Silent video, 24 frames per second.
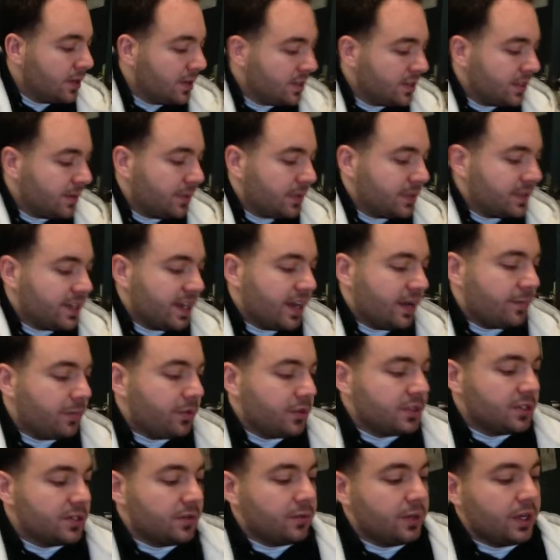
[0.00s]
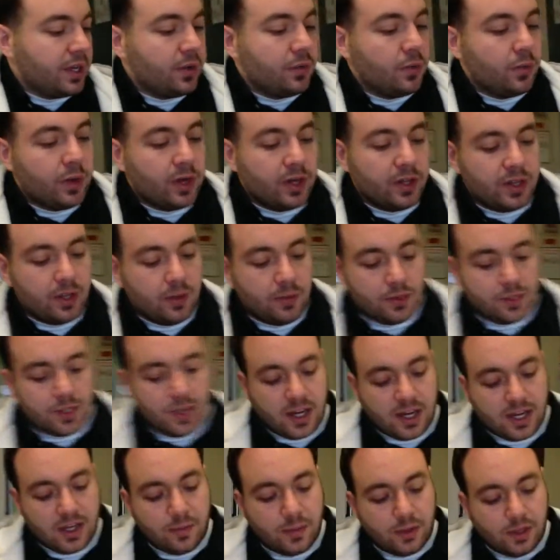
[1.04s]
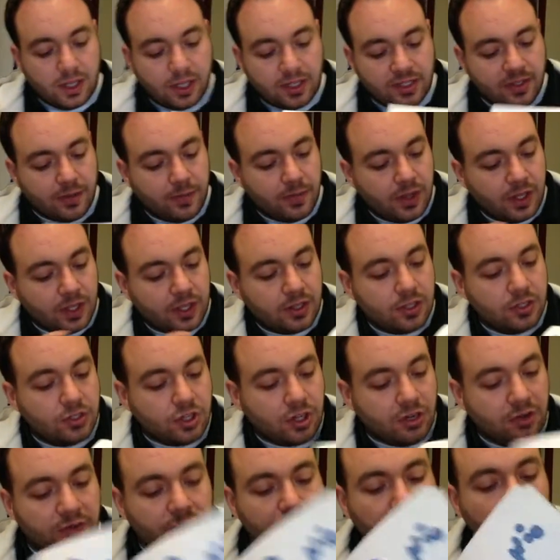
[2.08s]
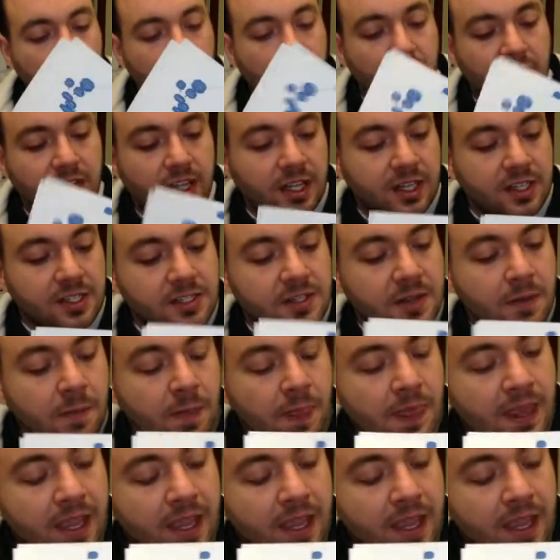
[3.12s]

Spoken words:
some examples of like where they were talking about like some of like the junk food and things,